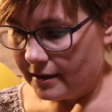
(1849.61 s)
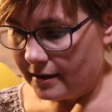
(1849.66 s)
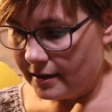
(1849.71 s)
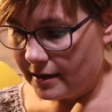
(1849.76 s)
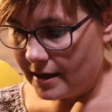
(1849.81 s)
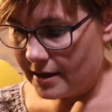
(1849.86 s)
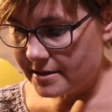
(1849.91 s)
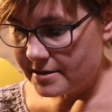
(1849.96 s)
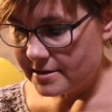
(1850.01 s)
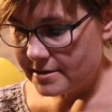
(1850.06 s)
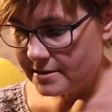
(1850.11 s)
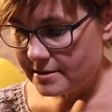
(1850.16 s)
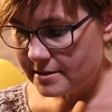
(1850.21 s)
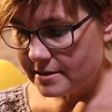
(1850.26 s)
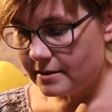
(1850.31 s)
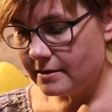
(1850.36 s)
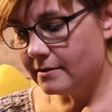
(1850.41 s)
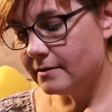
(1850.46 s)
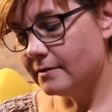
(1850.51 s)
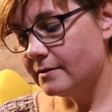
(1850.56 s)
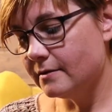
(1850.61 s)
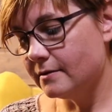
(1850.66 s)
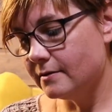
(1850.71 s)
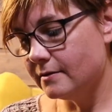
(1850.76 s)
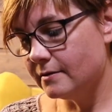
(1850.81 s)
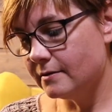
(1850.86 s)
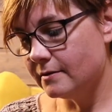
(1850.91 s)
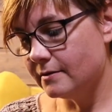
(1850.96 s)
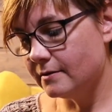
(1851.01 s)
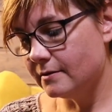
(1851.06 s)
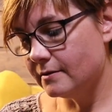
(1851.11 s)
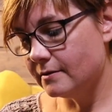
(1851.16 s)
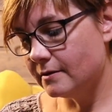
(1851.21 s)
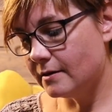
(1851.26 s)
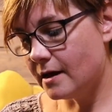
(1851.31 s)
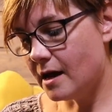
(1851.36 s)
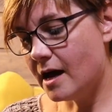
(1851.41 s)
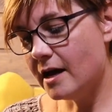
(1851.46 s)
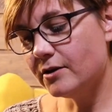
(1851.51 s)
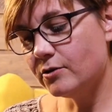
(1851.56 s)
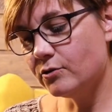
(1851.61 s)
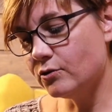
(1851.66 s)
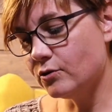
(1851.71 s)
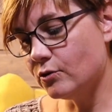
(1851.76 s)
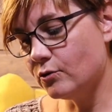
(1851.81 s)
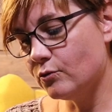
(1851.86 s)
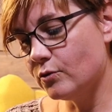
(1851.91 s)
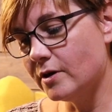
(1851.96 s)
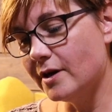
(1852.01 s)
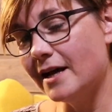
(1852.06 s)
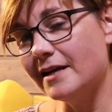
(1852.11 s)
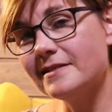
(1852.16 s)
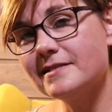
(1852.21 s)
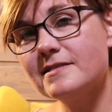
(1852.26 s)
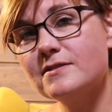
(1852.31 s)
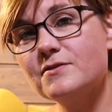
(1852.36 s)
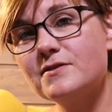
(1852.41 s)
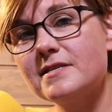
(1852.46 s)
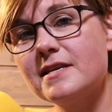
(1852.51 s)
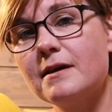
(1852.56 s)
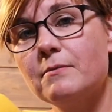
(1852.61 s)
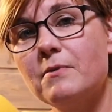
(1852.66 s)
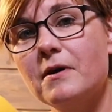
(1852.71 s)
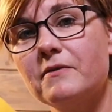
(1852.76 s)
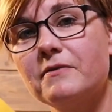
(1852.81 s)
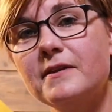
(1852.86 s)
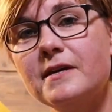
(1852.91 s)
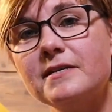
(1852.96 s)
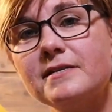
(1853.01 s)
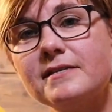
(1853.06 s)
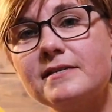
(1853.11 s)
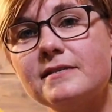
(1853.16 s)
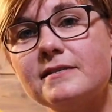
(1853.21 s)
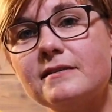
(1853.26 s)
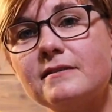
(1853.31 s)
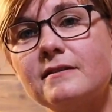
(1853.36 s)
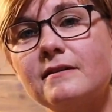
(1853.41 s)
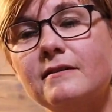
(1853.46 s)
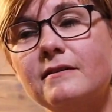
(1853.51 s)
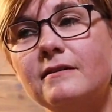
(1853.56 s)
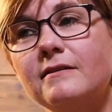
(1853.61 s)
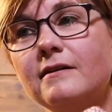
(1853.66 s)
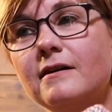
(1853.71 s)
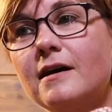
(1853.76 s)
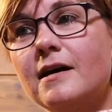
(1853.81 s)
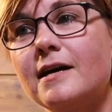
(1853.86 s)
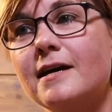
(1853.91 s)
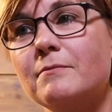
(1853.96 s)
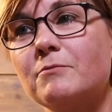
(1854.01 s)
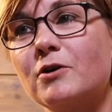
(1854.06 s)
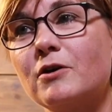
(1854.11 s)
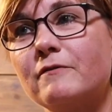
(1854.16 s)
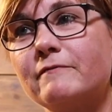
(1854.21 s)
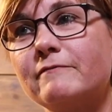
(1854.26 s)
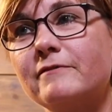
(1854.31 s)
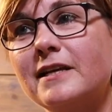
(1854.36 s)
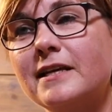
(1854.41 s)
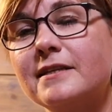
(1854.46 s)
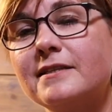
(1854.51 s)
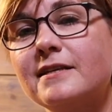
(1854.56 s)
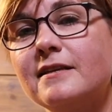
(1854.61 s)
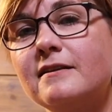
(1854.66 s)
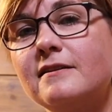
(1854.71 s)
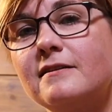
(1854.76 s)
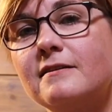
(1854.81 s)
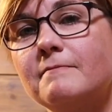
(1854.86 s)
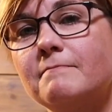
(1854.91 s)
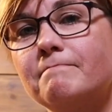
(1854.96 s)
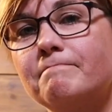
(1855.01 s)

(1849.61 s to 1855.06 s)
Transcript: Yes. I don't know what else to say about this. I am conflicted.